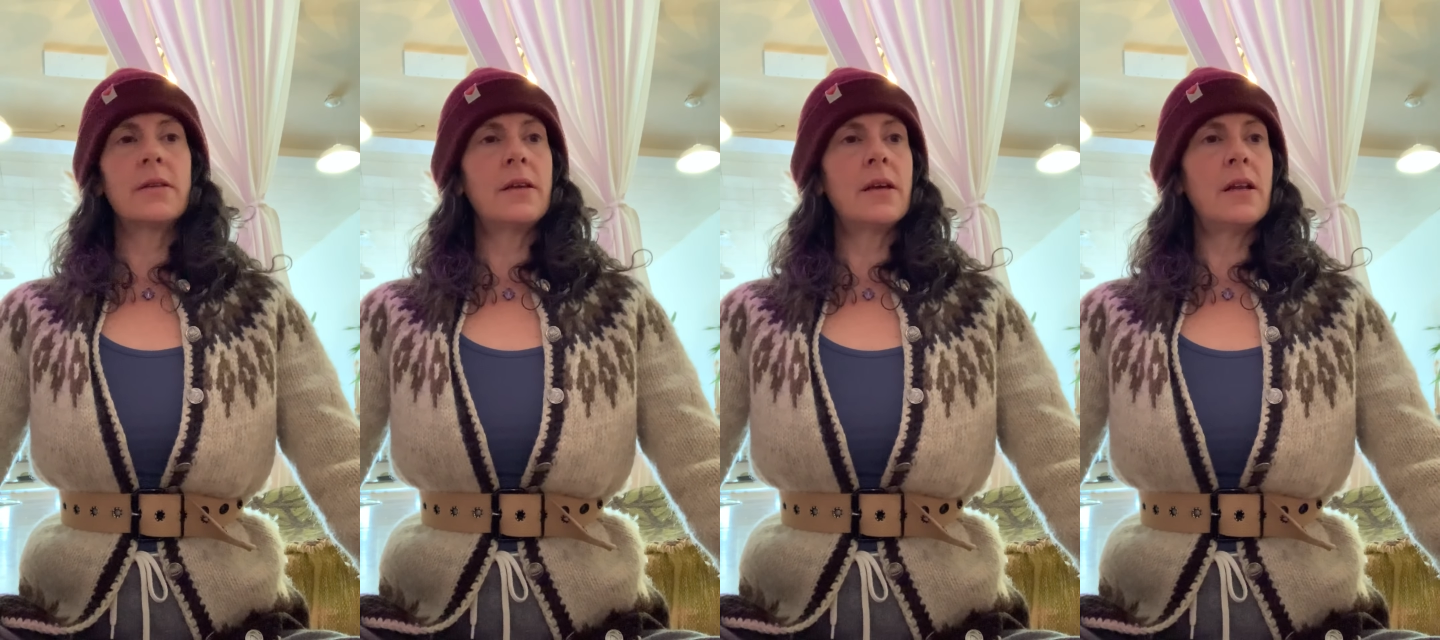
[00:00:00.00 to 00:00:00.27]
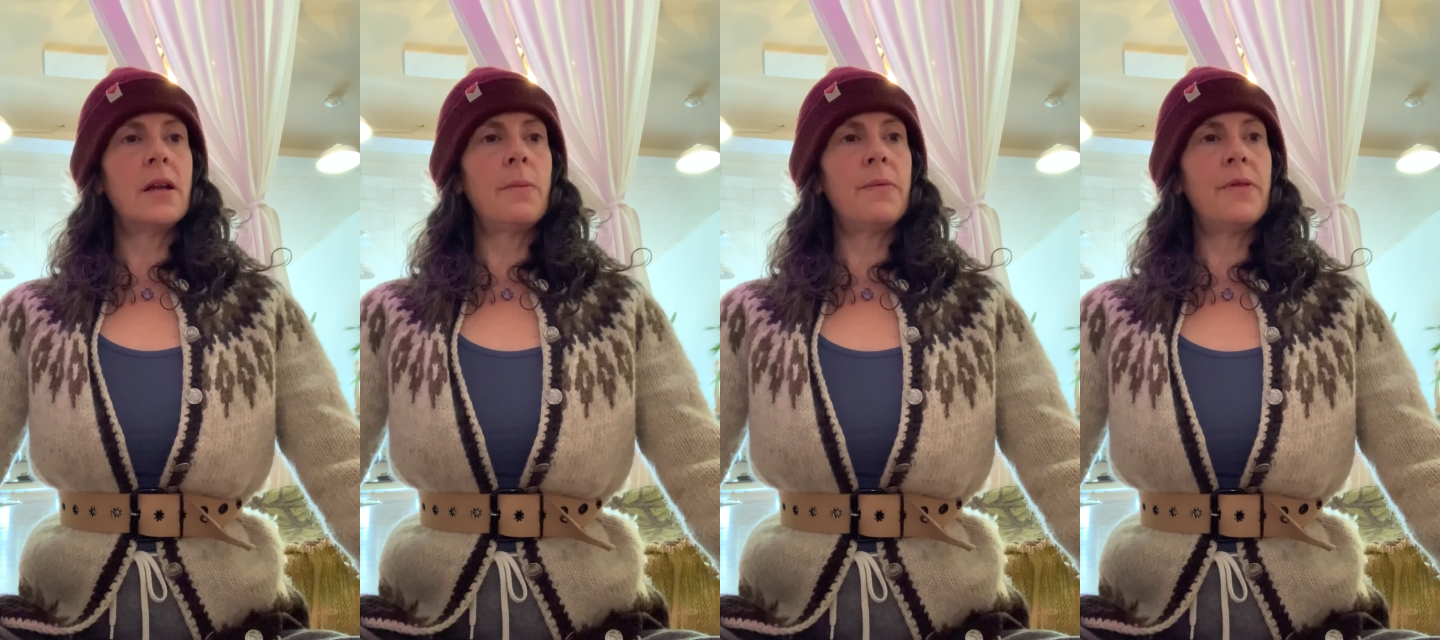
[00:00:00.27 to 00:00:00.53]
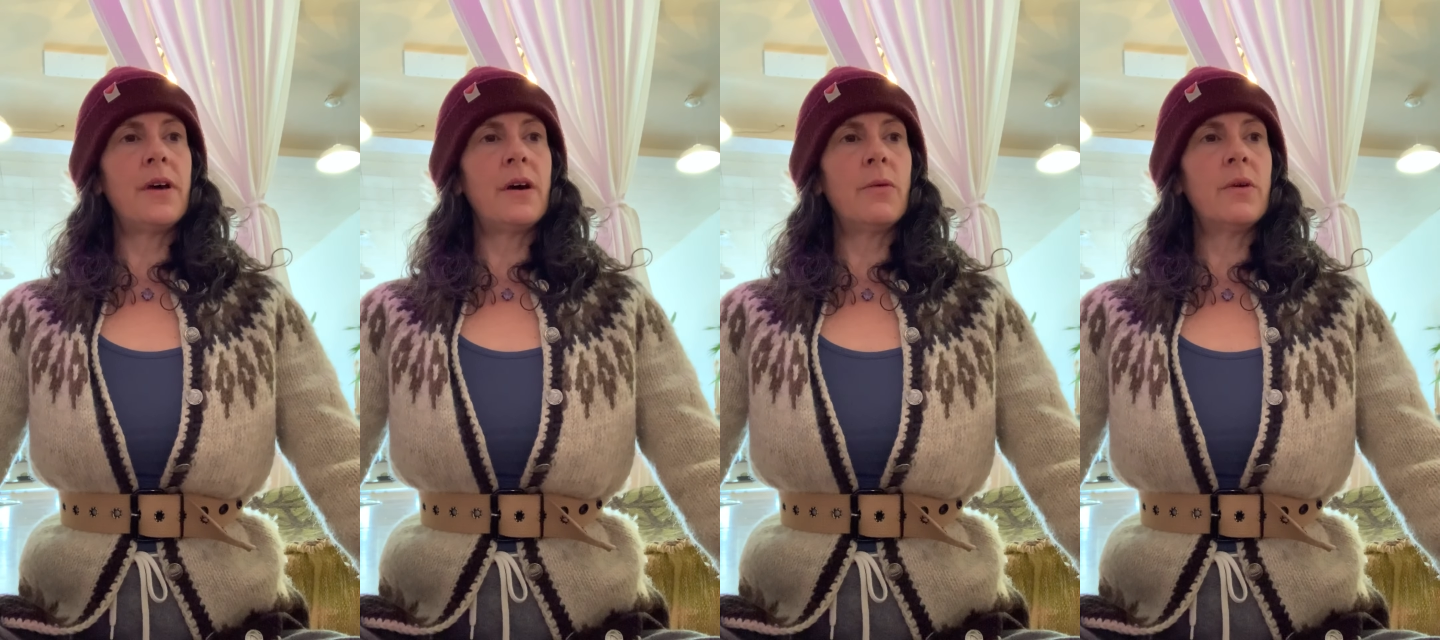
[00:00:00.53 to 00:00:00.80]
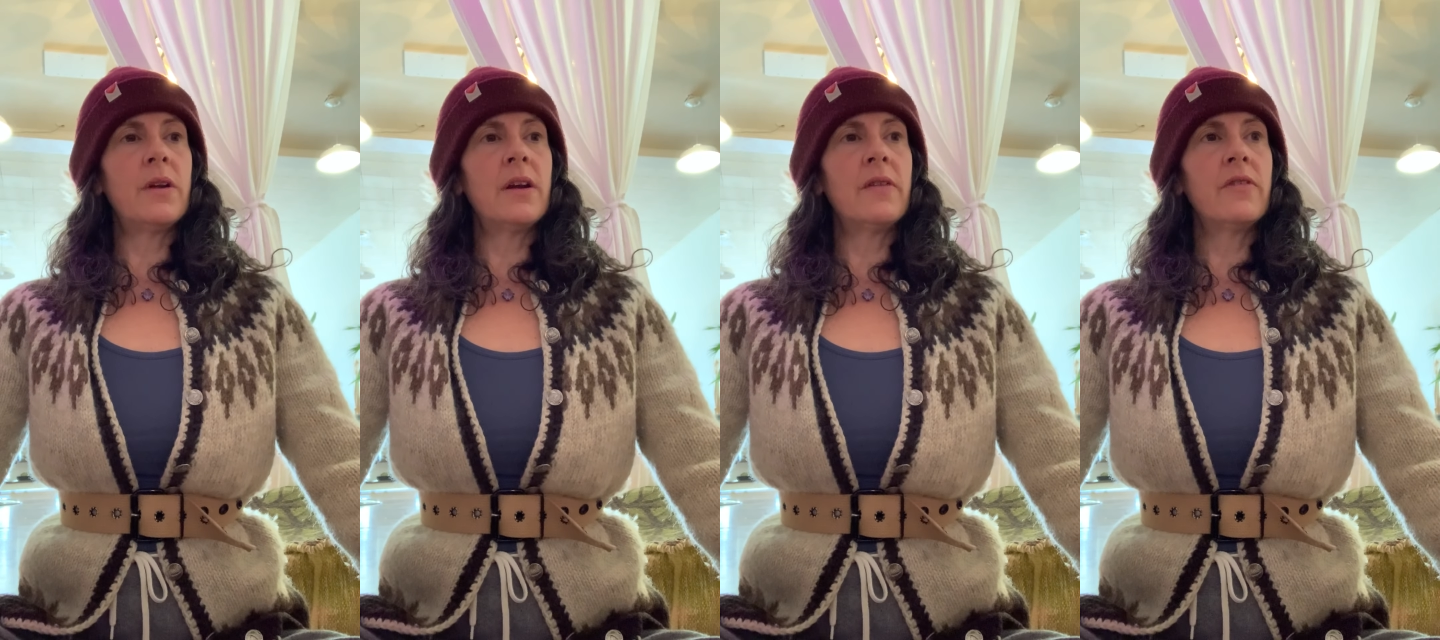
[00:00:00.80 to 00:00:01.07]
get up the
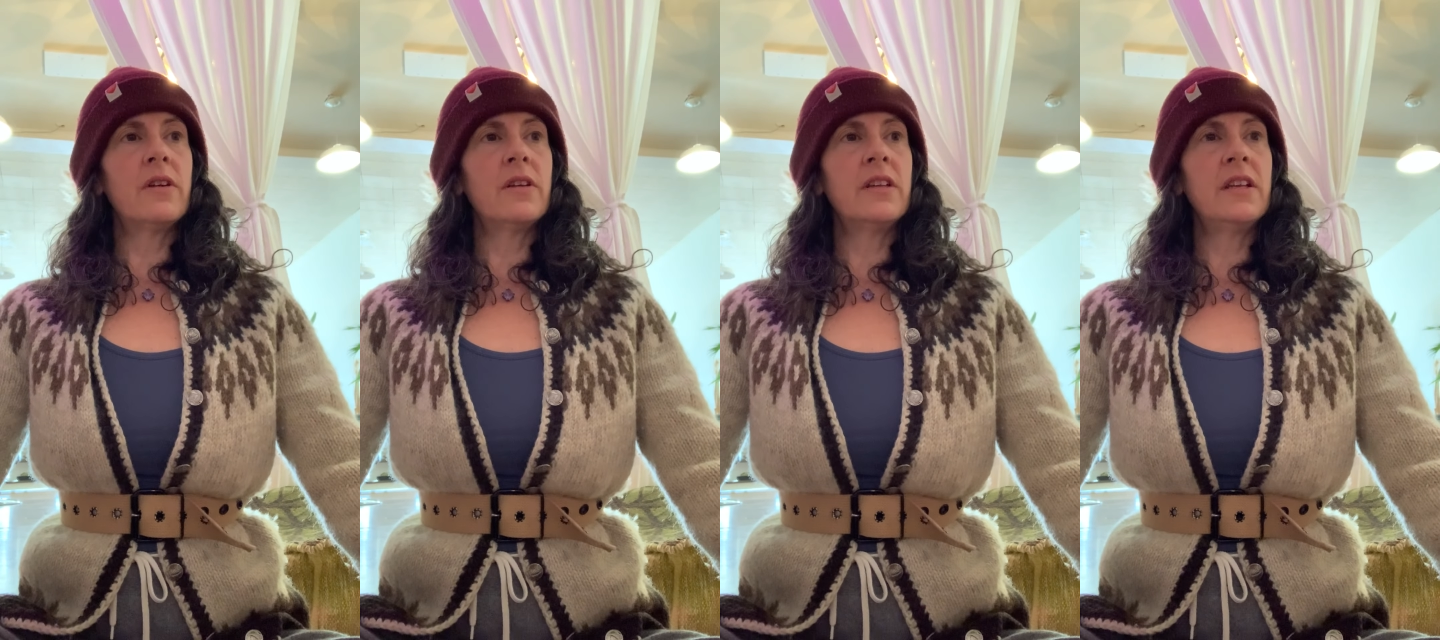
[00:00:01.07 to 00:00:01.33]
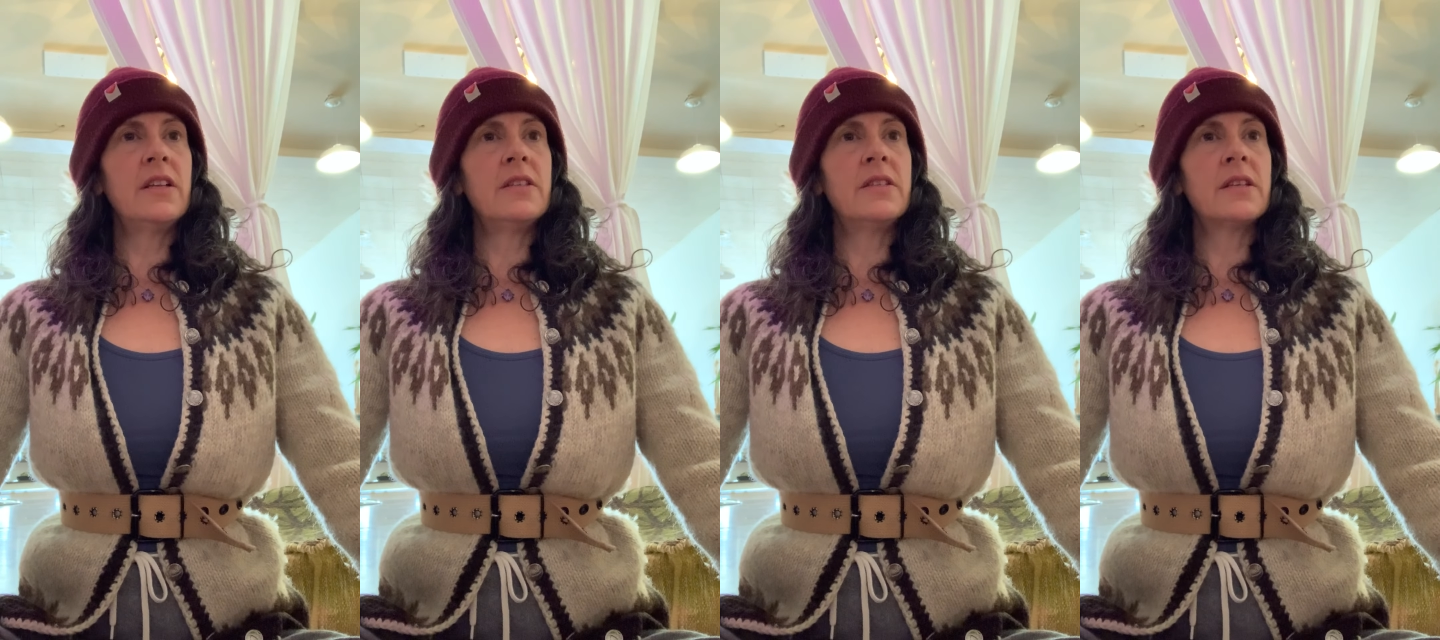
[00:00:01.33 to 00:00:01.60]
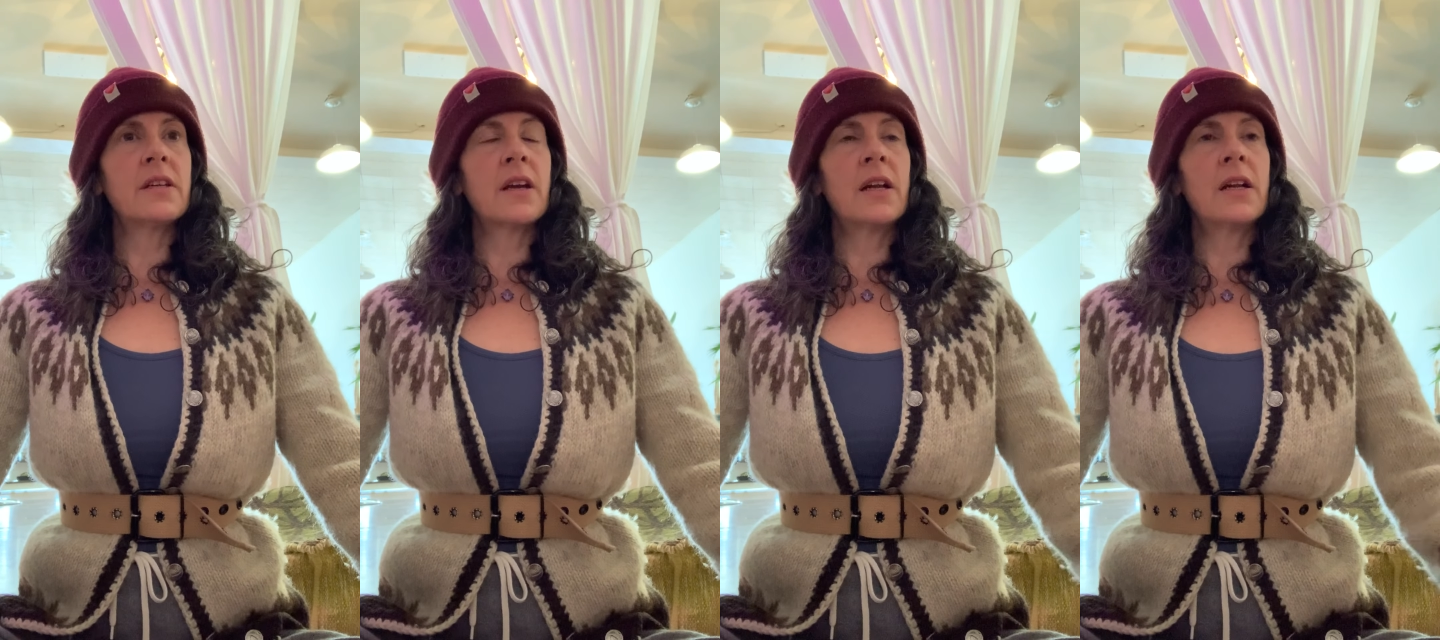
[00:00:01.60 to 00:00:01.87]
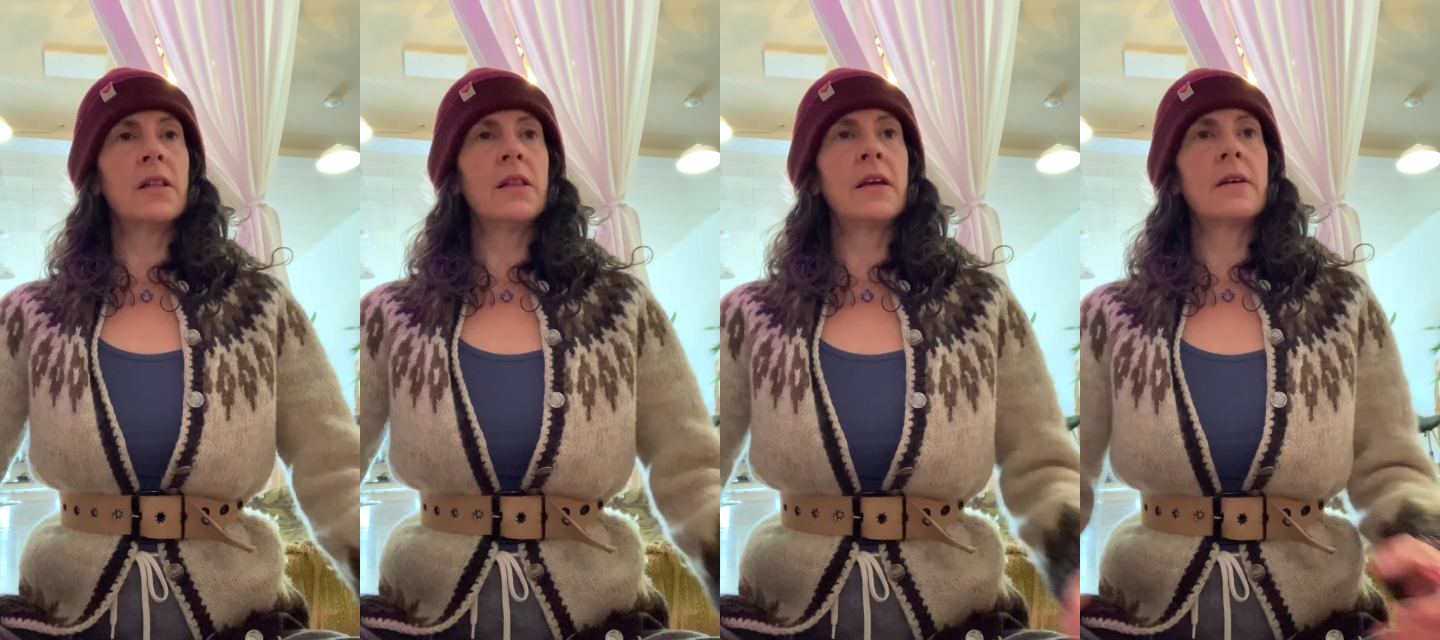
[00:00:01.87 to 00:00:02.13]
whatever I needed to
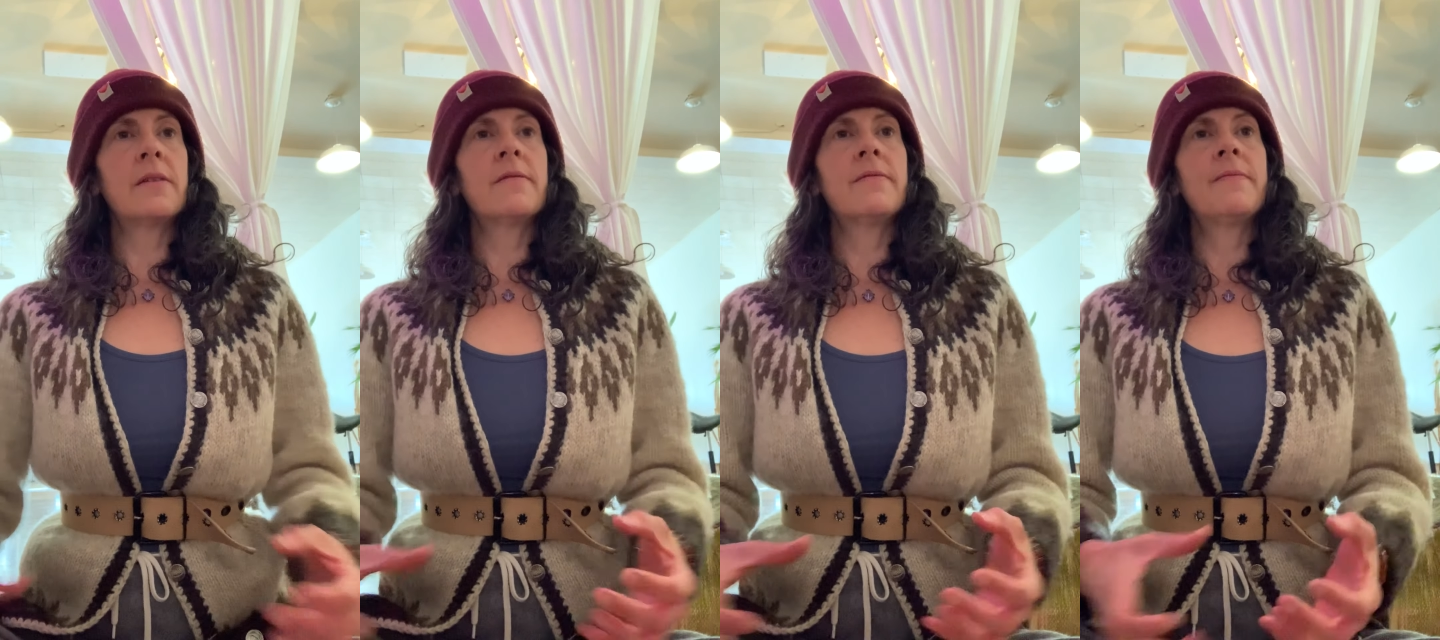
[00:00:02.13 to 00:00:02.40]
kind of like